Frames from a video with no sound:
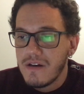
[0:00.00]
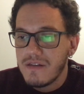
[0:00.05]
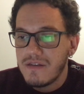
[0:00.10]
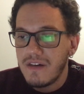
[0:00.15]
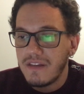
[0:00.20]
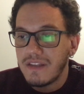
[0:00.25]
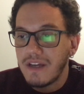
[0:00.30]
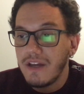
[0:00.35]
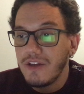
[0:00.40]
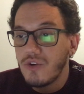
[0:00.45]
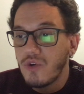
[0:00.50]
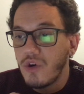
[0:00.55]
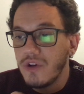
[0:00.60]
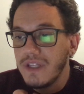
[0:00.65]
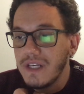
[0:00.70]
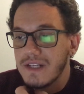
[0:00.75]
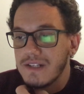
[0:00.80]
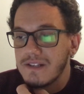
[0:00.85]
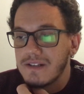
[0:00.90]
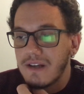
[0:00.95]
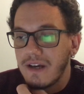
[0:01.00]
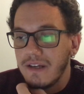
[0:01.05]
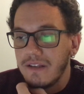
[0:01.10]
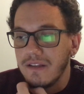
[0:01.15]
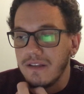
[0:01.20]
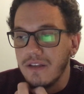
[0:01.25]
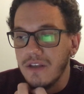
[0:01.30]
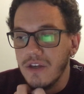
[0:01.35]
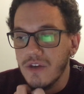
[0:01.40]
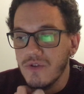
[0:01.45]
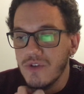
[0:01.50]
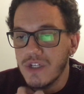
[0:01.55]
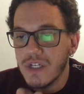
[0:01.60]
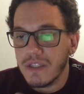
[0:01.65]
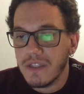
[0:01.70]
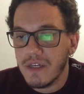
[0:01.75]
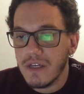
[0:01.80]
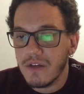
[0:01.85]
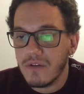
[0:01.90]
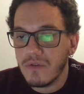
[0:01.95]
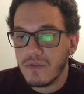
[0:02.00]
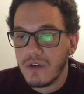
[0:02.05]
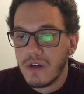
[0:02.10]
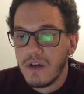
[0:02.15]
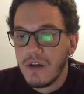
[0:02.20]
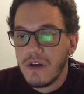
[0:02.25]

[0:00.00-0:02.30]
that iconic site in Rio de Janeiro,